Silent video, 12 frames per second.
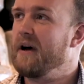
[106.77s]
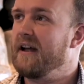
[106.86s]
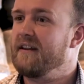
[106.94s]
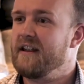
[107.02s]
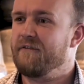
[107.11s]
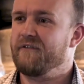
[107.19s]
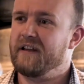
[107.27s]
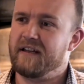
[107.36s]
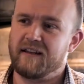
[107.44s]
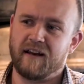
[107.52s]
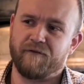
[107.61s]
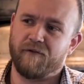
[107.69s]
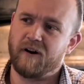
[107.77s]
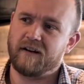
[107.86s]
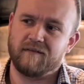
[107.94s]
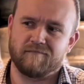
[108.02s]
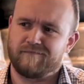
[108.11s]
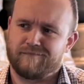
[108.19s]
but definitely
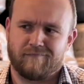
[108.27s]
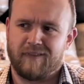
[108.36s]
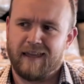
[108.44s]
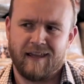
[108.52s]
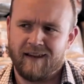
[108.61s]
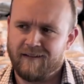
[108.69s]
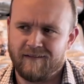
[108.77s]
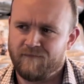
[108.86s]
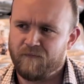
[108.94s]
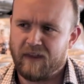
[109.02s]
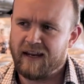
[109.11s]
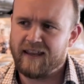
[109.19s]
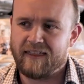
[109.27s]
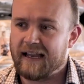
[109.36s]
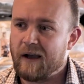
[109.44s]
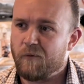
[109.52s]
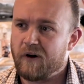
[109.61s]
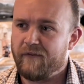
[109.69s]
different than
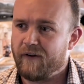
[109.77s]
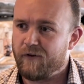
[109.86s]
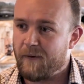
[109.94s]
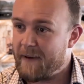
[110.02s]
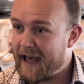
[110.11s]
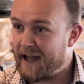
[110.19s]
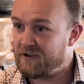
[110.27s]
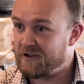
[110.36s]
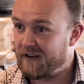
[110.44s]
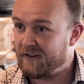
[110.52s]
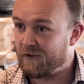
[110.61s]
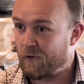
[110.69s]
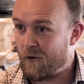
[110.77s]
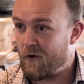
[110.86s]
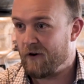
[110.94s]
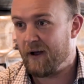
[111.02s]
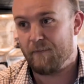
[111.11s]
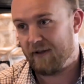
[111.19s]
anything I would have ever imagined
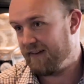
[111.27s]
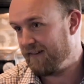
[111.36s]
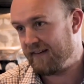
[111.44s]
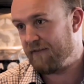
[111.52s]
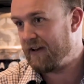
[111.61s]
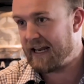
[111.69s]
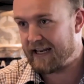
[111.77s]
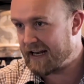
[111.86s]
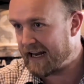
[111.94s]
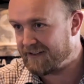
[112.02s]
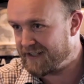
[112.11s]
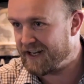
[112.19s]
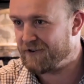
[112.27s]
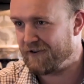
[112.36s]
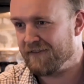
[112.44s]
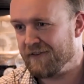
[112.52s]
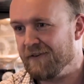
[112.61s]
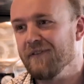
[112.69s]
growing up at 7, 8, 9, 10
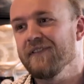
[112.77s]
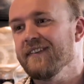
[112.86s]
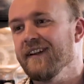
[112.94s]
years old.